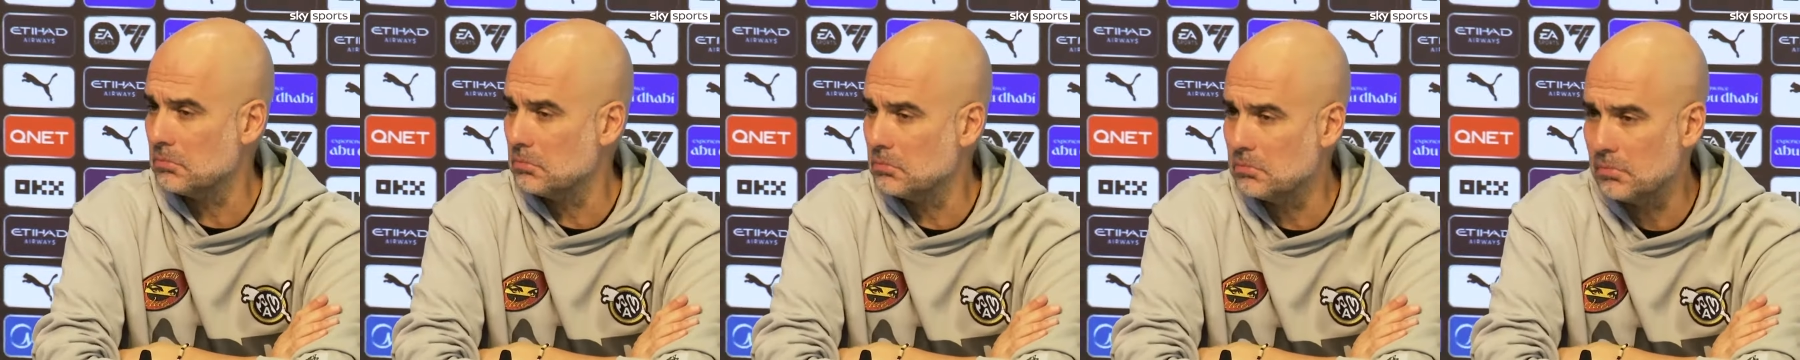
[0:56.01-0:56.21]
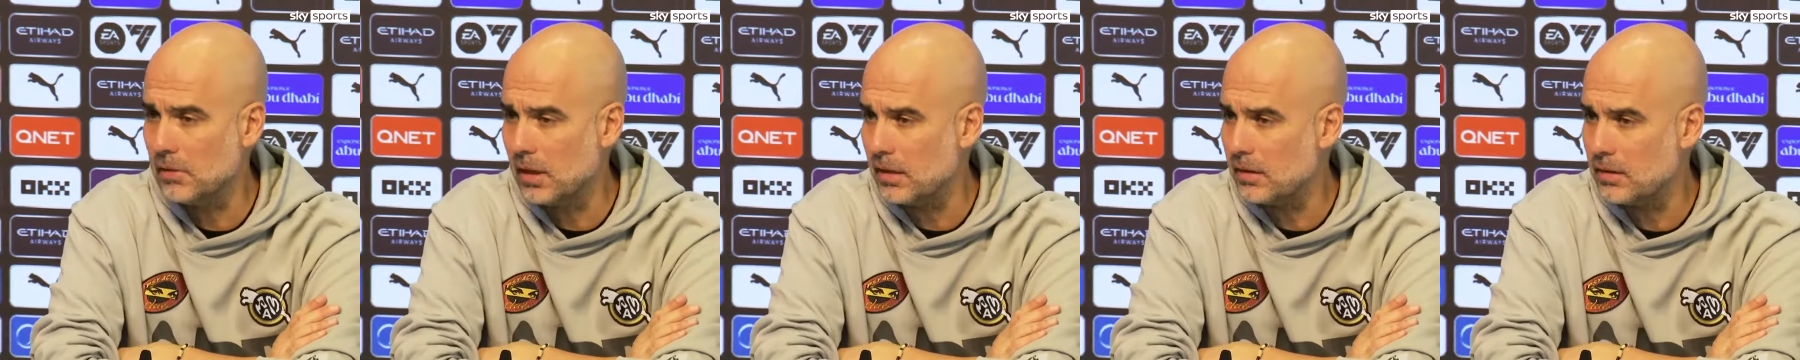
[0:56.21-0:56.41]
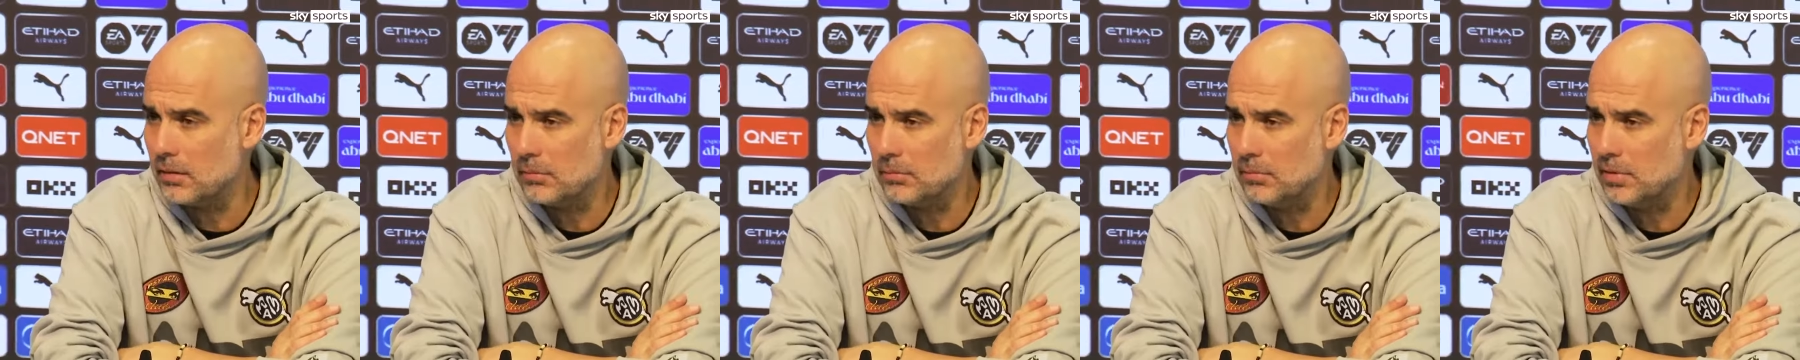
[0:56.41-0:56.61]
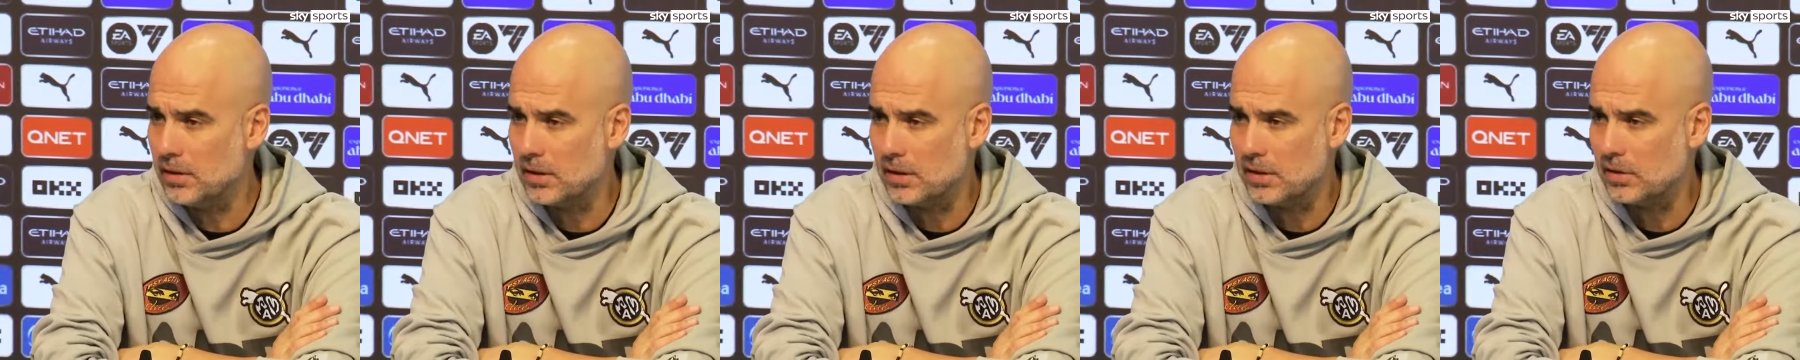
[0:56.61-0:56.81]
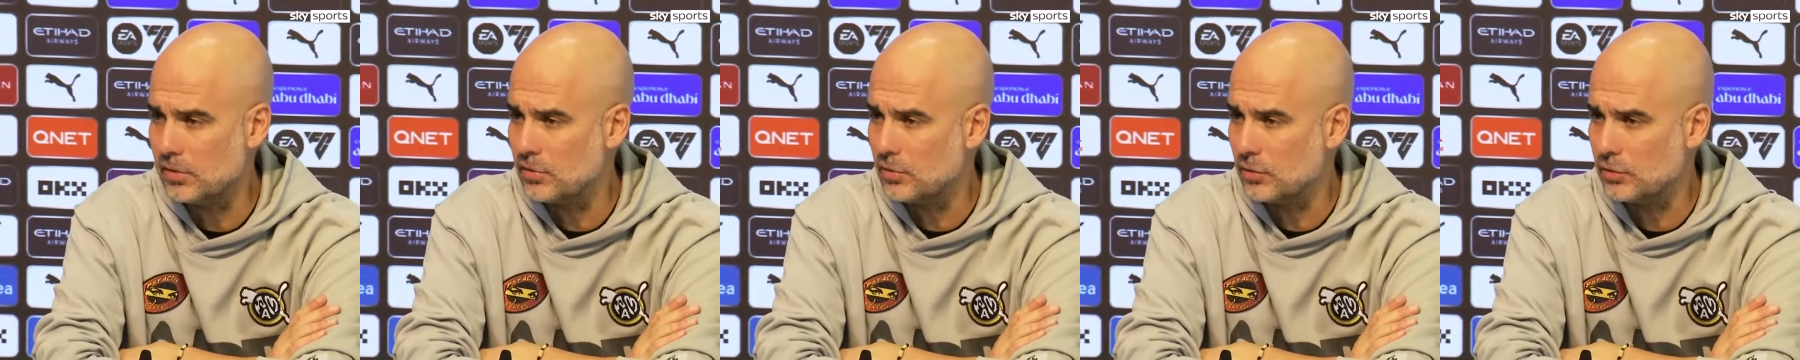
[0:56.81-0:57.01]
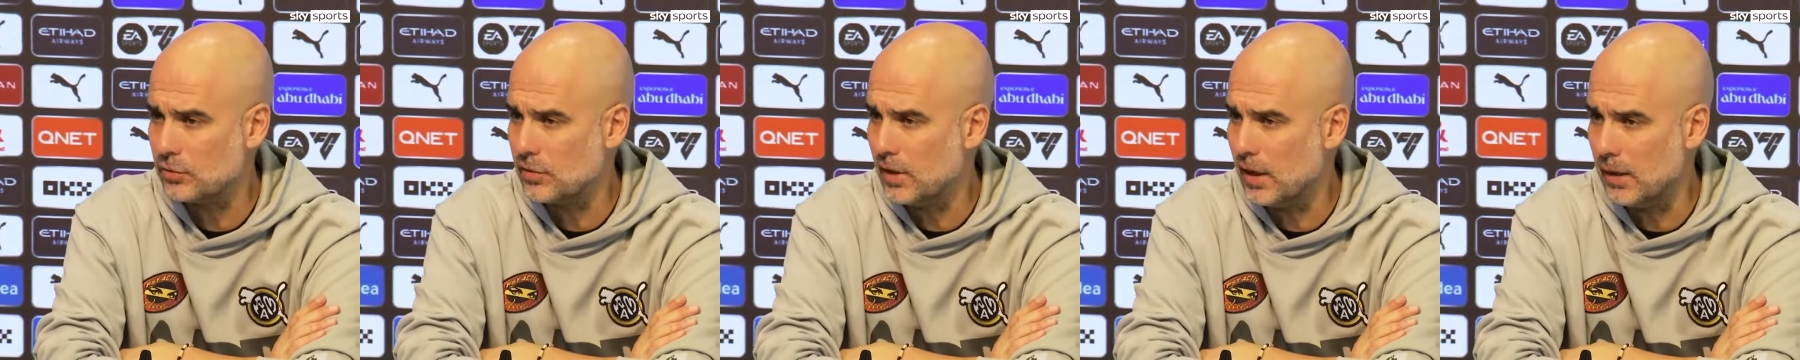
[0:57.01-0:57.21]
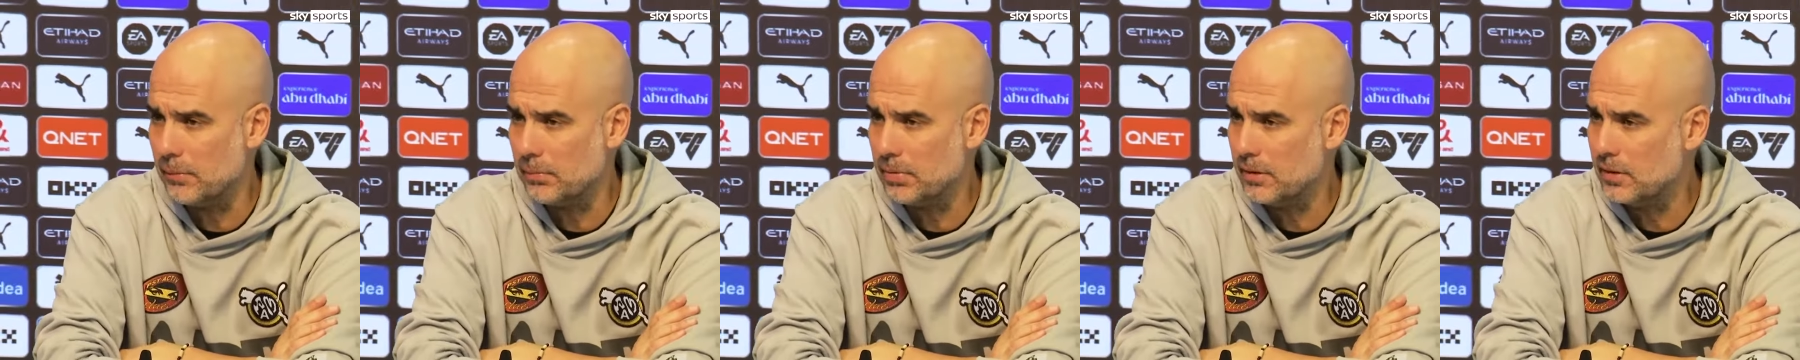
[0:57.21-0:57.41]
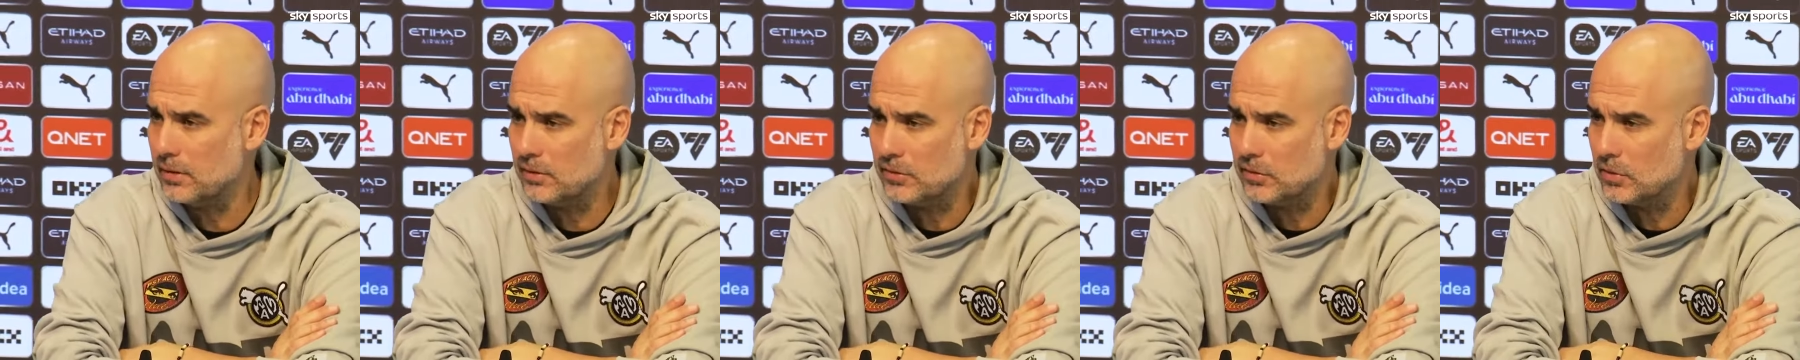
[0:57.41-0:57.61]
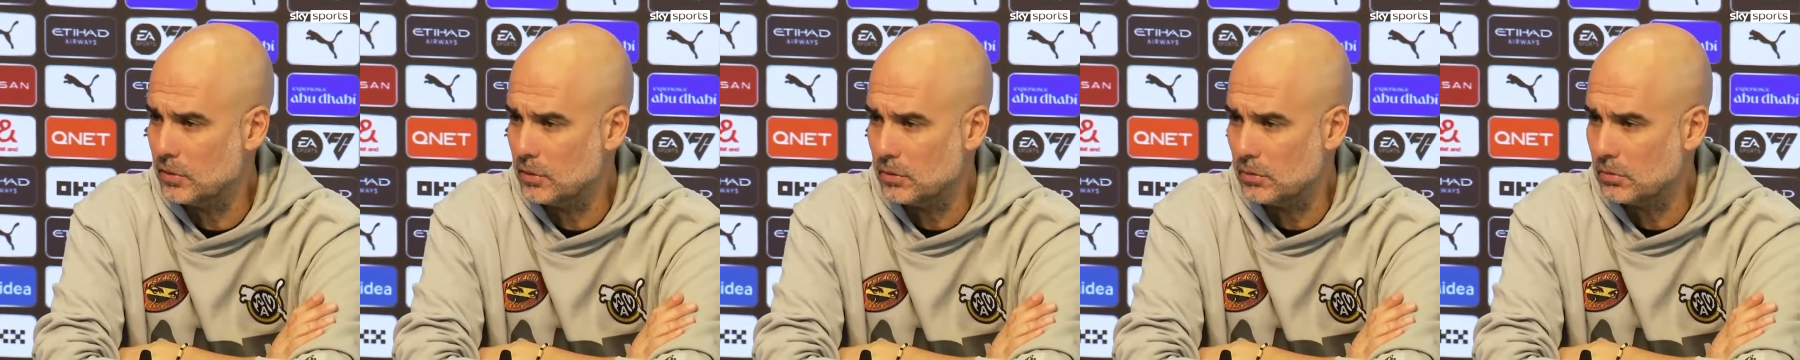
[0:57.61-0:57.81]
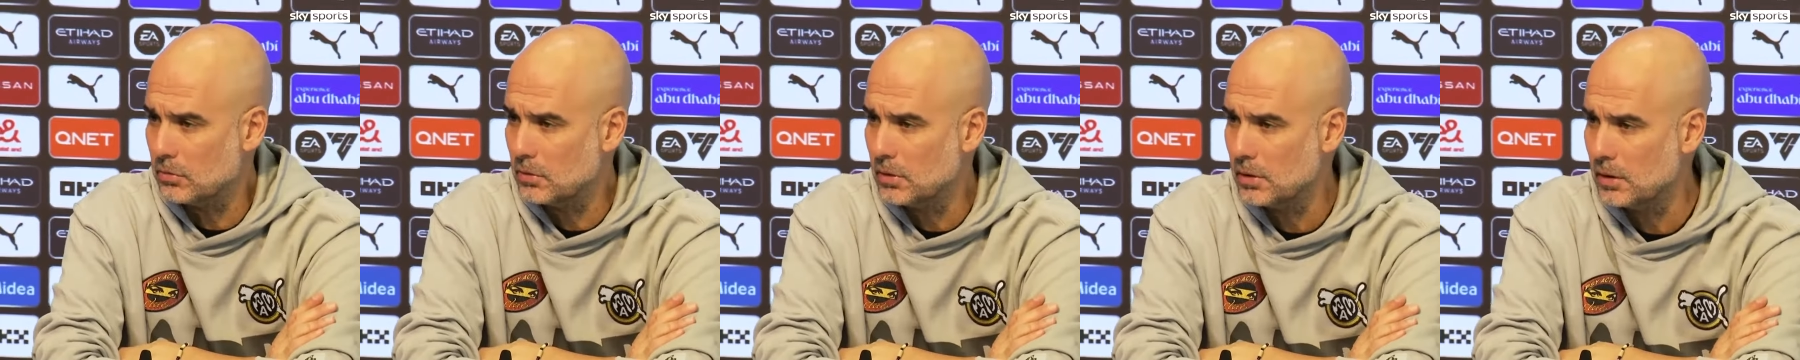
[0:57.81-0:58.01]
Nothing big issues happened.
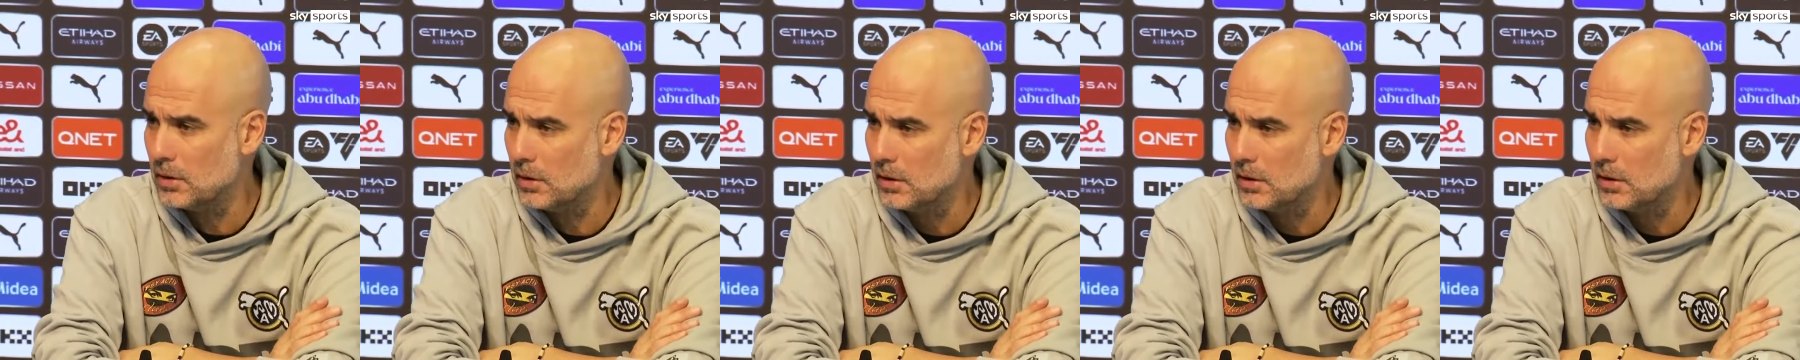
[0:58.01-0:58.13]
So